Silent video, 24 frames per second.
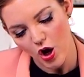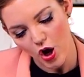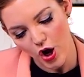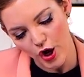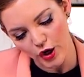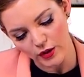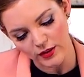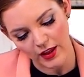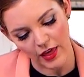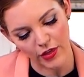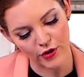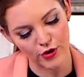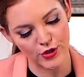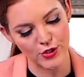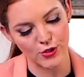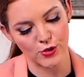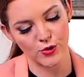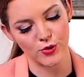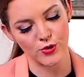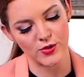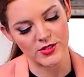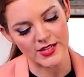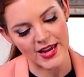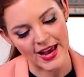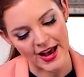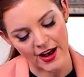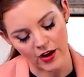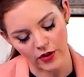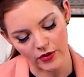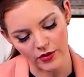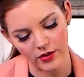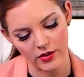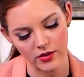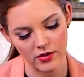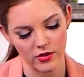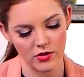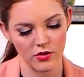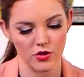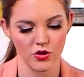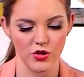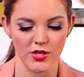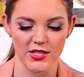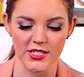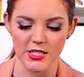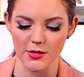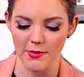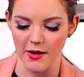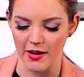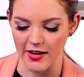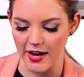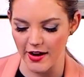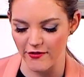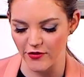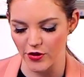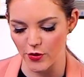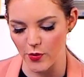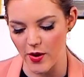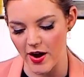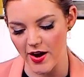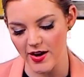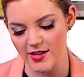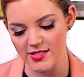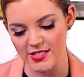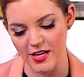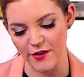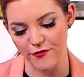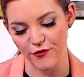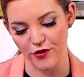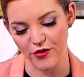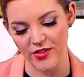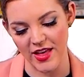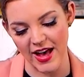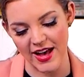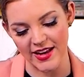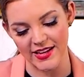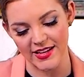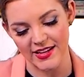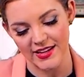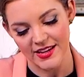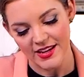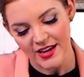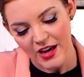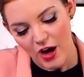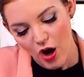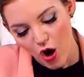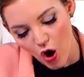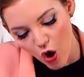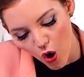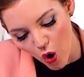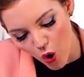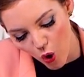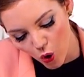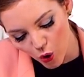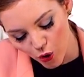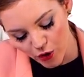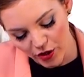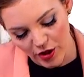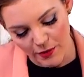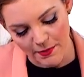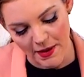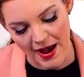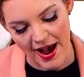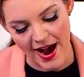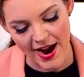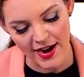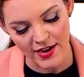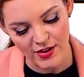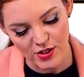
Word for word: Our leather is glued down just about everywhere except for that hole in the back.